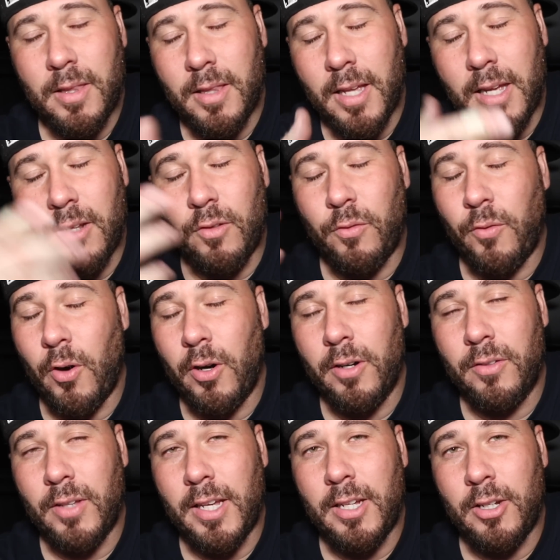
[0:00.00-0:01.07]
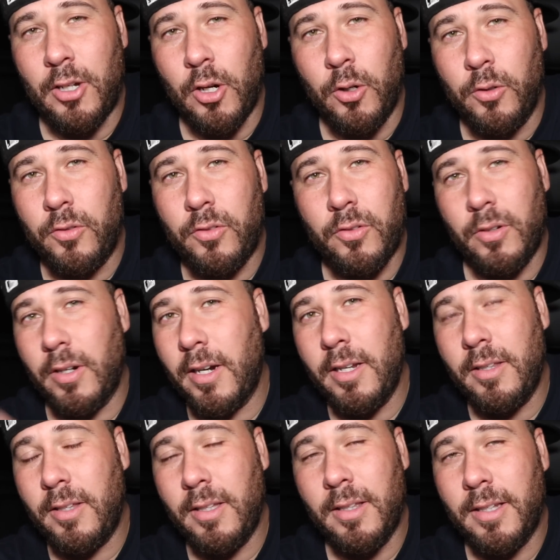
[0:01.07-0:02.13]
not as far as like ghosts or
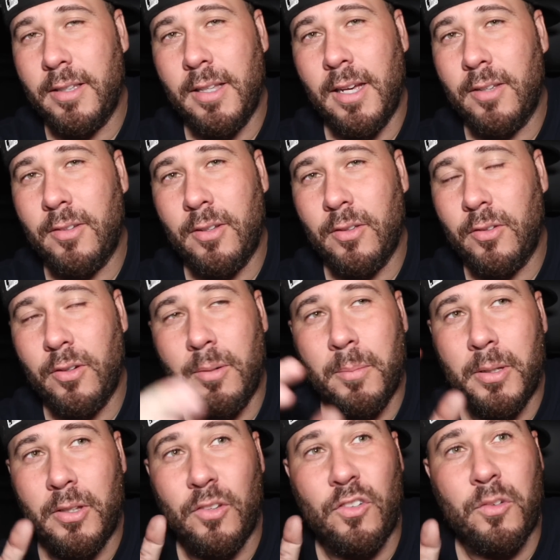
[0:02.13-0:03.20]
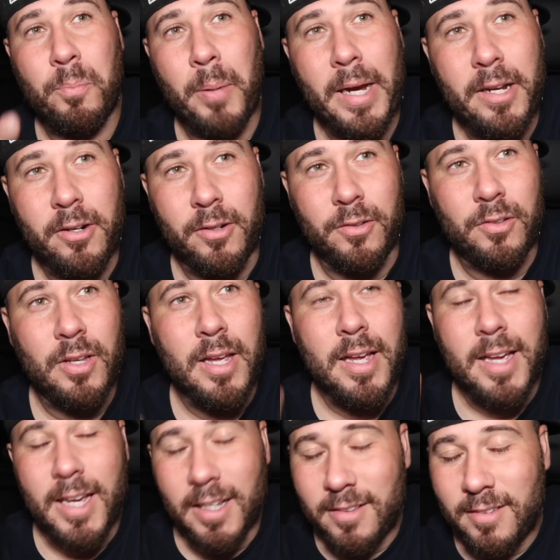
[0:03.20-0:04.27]
anything like that is concerned, but the spiders.
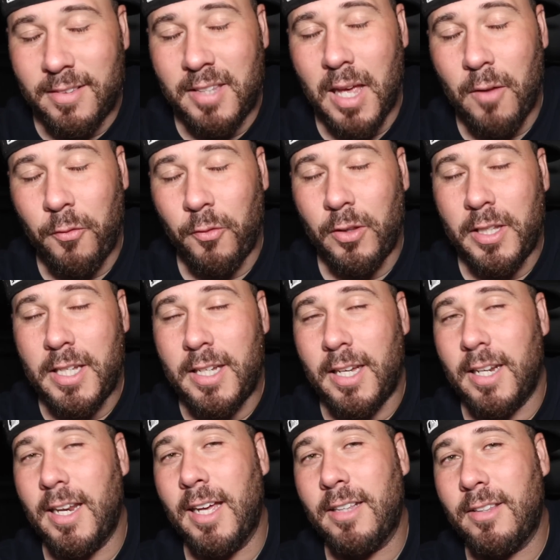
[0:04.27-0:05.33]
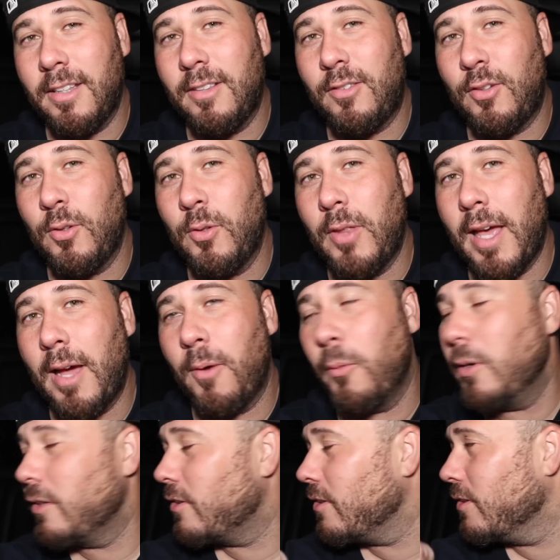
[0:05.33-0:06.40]
It's definitely connected to that
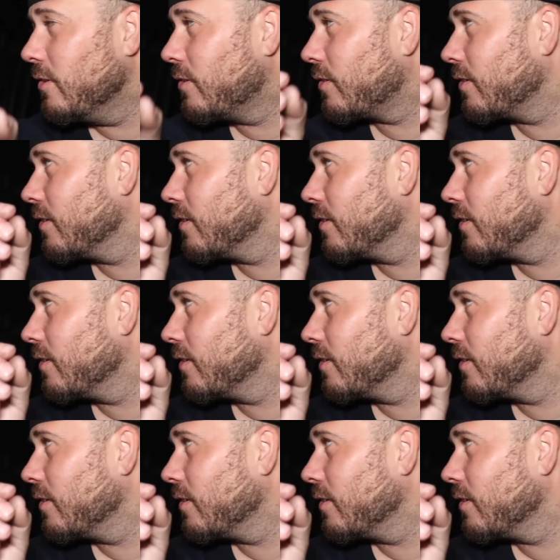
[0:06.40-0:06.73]
witch's.